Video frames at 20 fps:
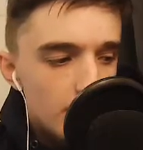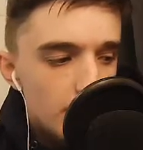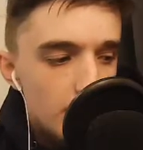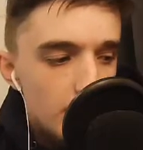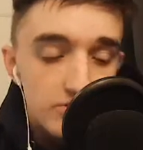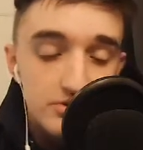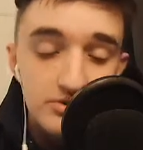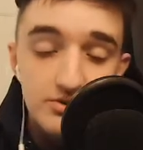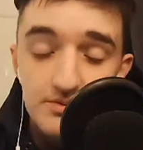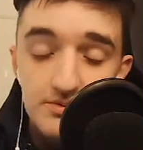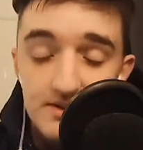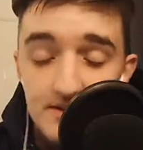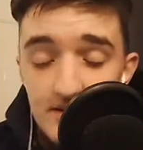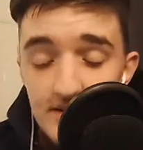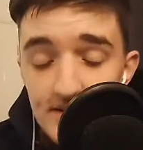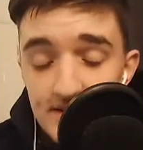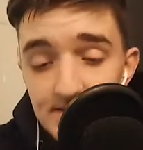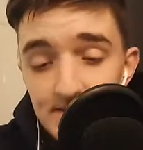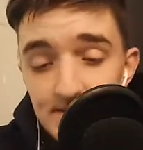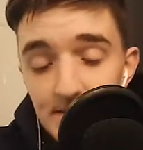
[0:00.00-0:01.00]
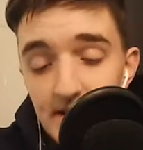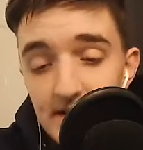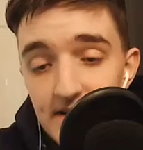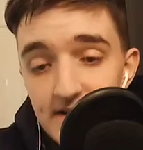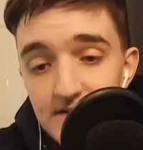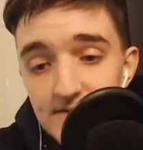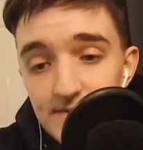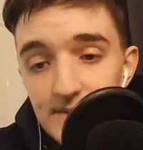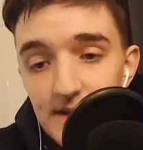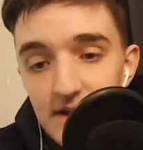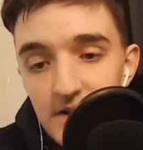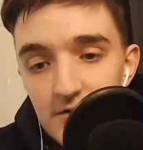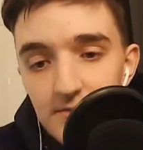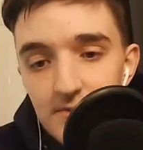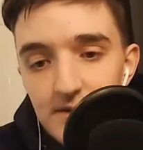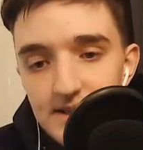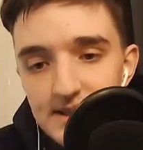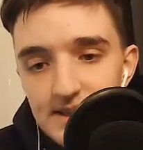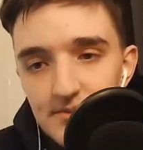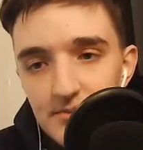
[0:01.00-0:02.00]
well, so it's playoff
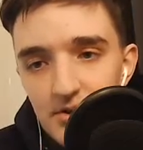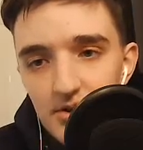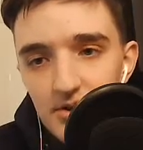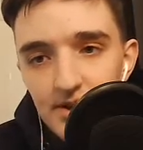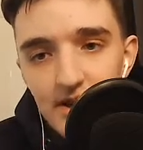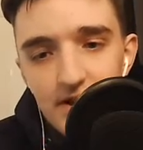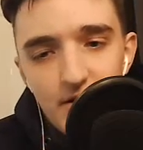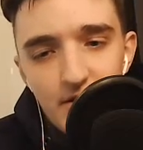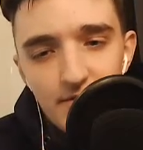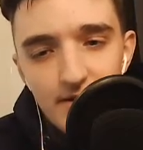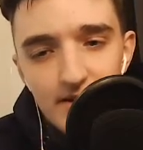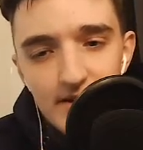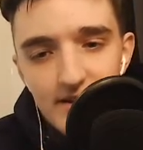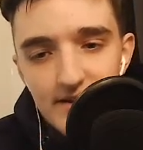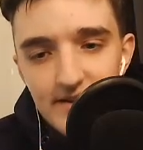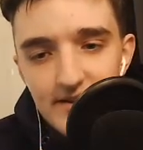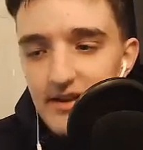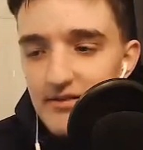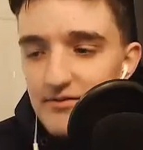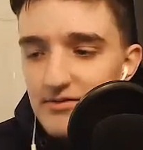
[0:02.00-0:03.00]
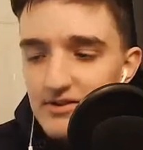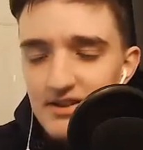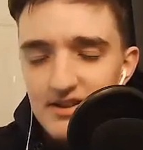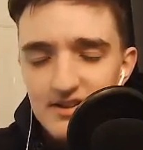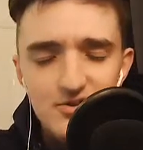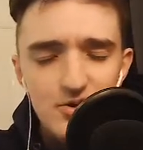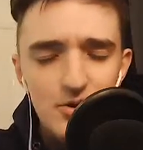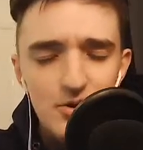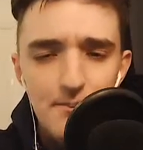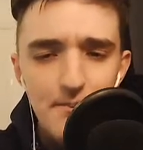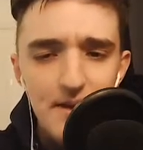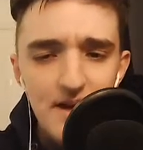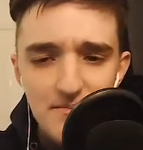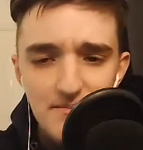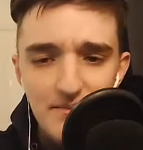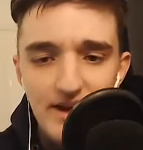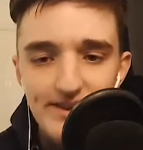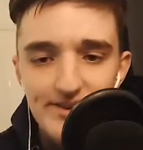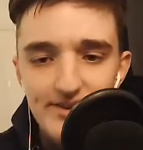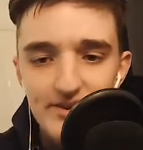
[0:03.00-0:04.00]
basketball now. I think it's called May
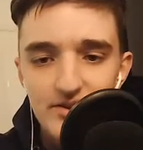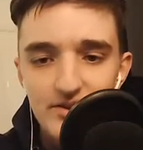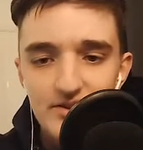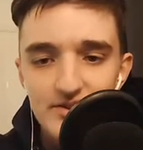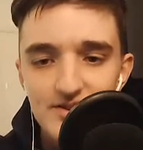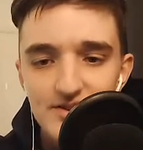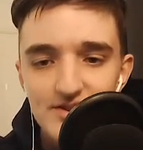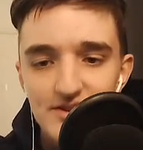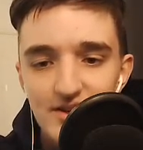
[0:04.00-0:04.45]
Madness.